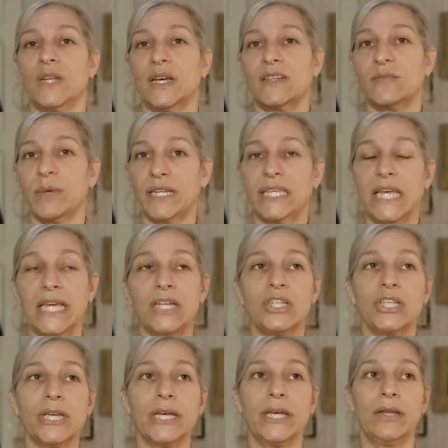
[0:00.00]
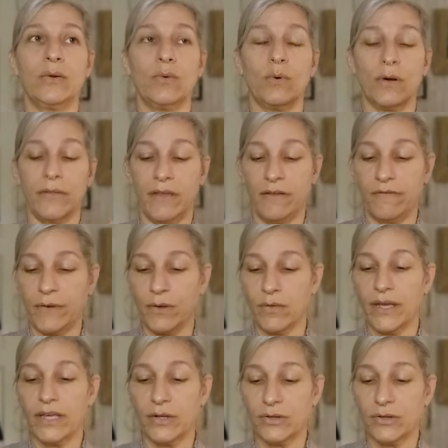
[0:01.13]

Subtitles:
an expectation or they feel like